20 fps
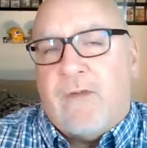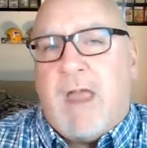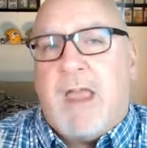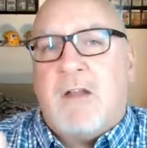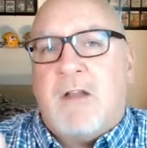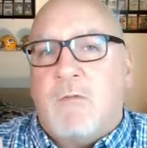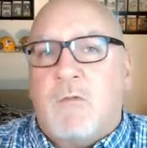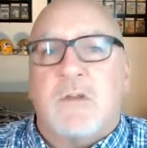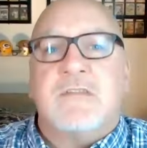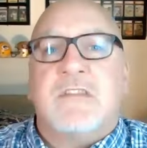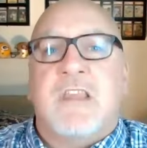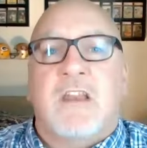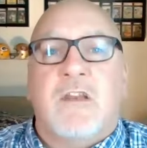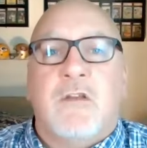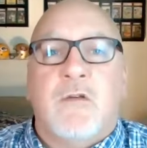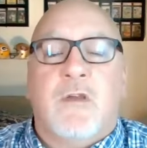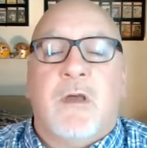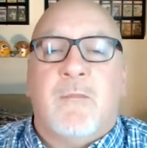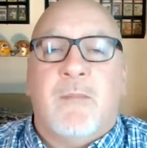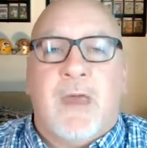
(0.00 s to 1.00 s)
fine once they
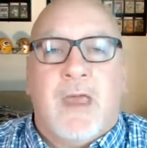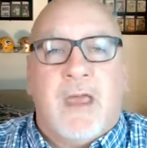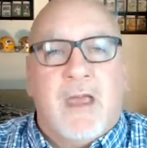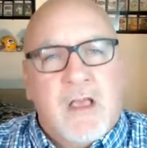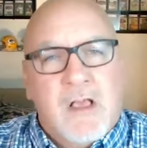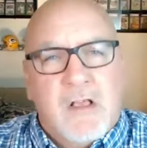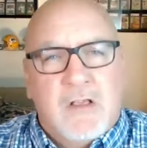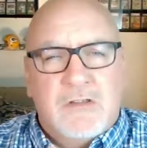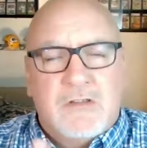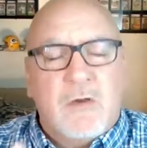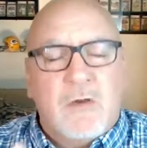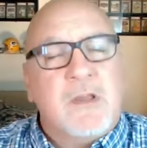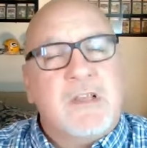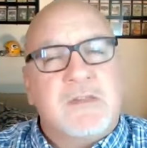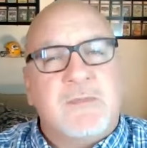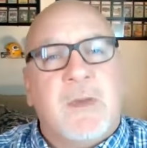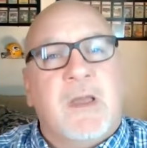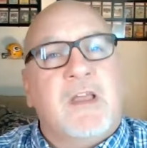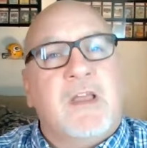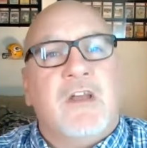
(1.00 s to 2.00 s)
do come back. So we
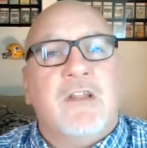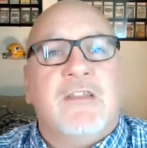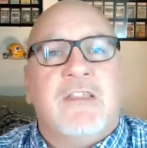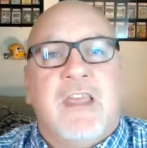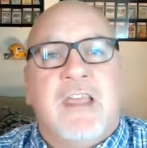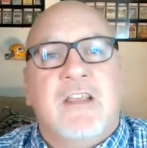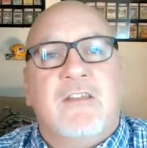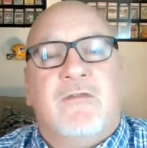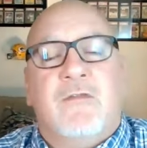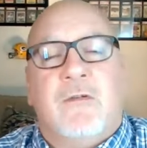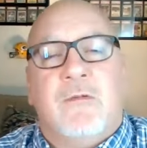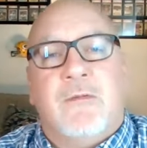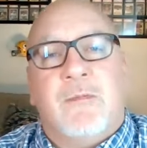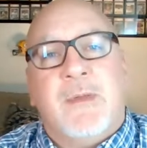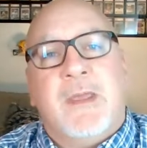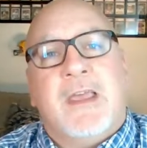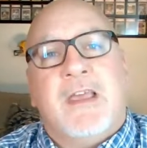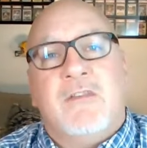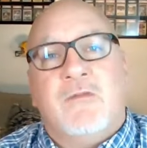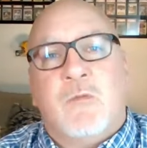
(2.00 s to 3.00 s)
expect good things from
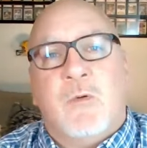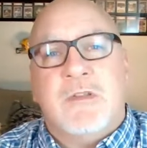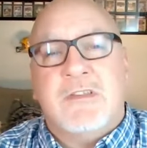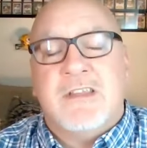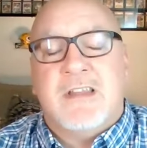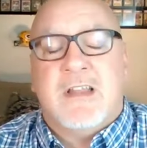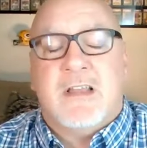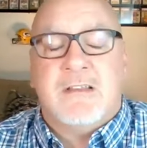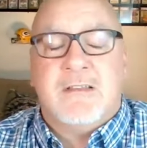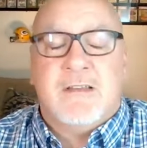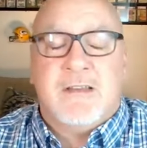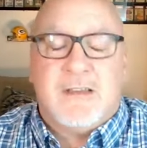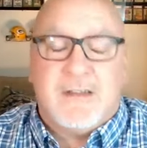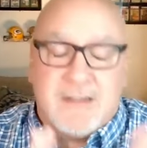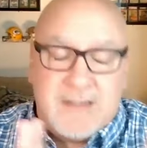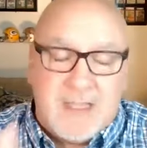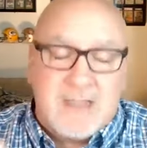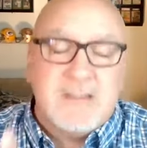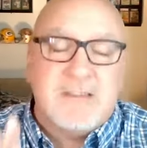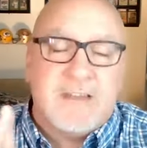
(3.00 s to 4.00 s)
Dominguez once he
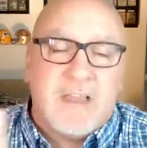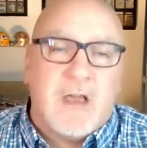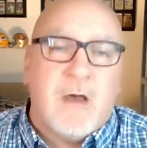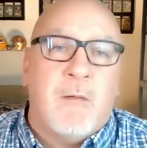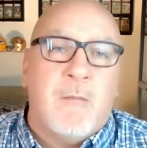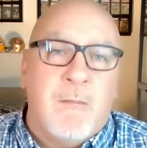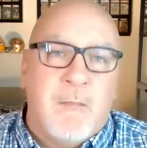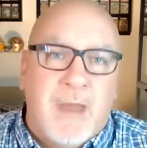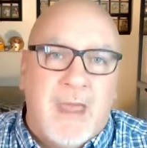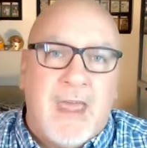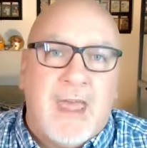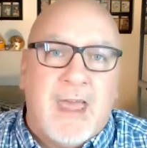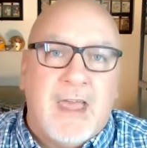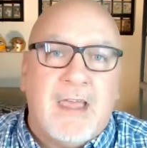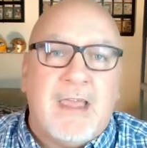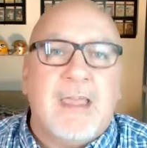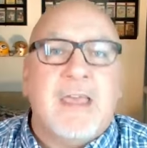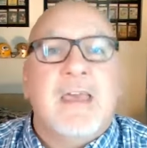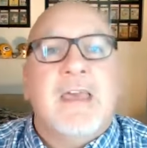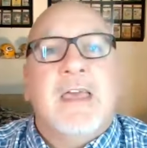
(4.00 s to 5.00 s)
does come
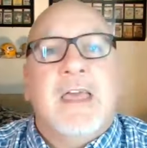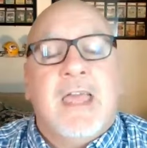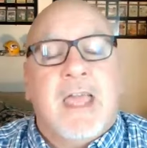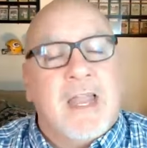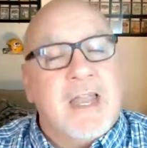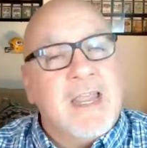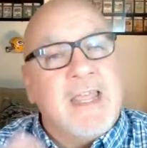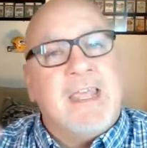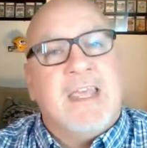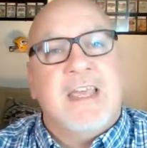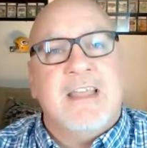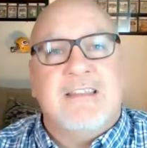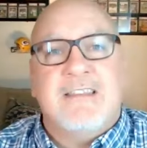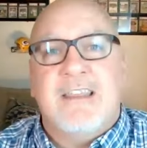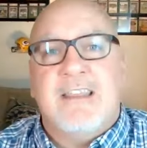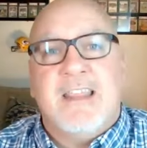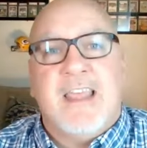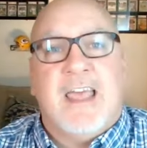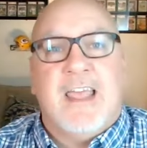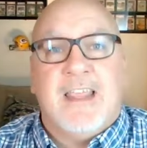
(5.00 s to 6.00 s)
back and he
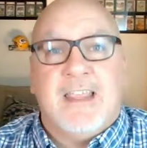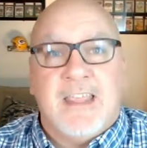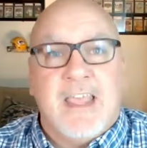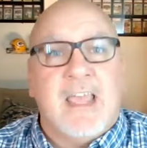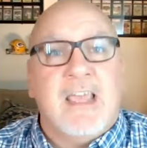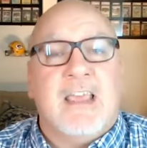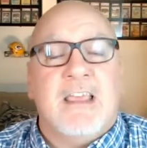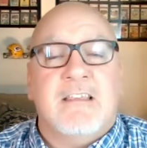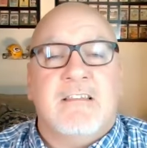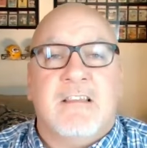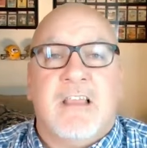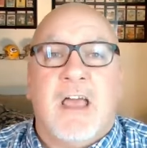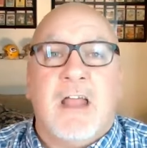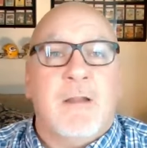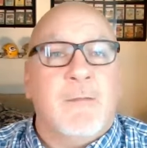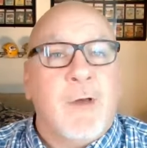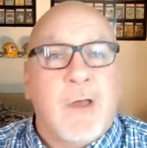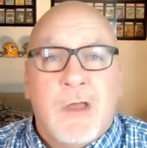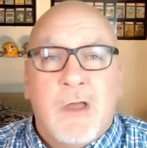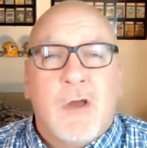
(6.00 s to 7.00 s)
gets in that Yankees
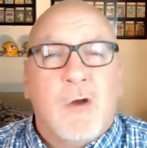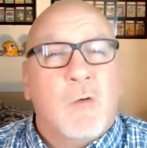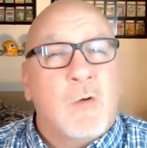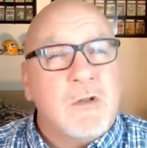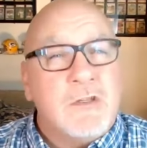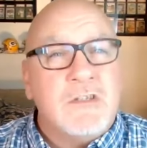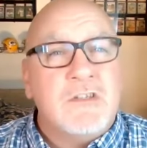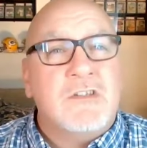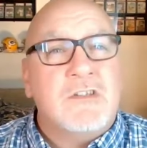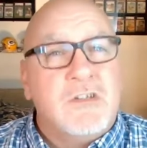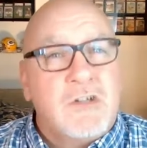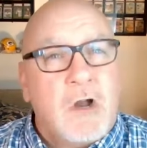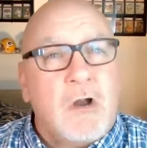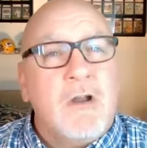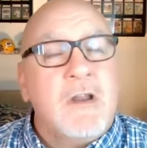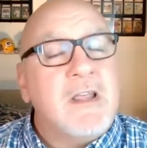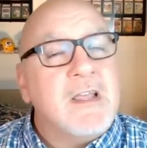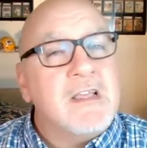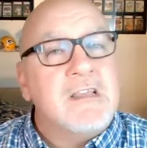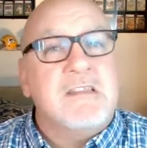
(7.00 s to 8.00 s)
lineup, which is
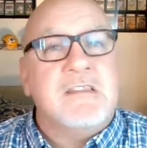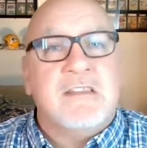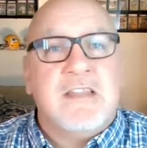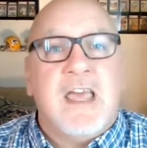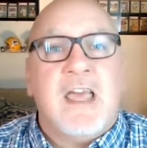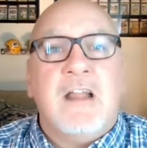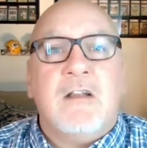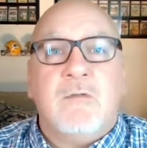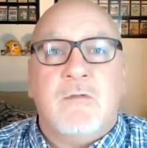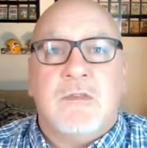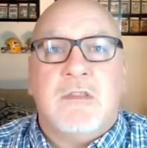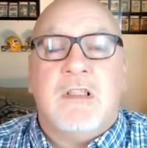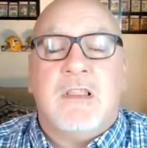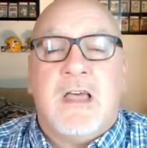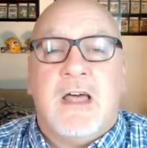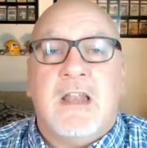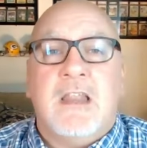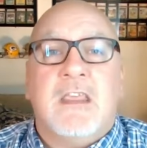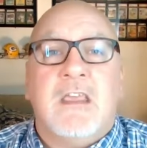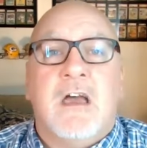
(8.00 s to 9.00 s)
starting to get stacked with a
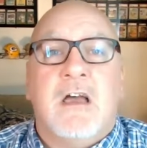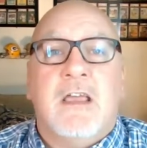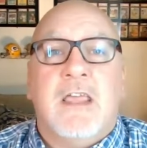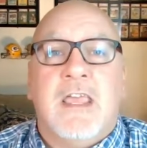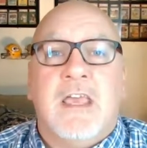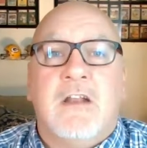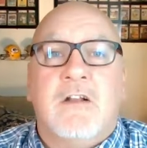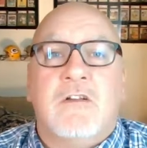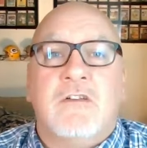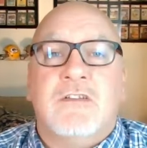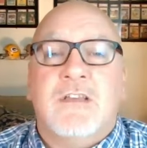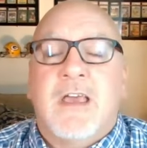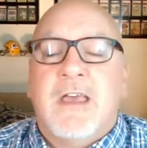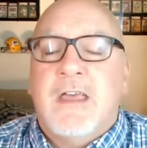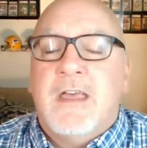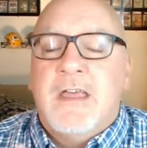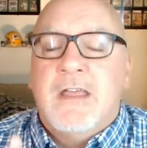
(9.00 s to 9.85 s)
lot of young hitters.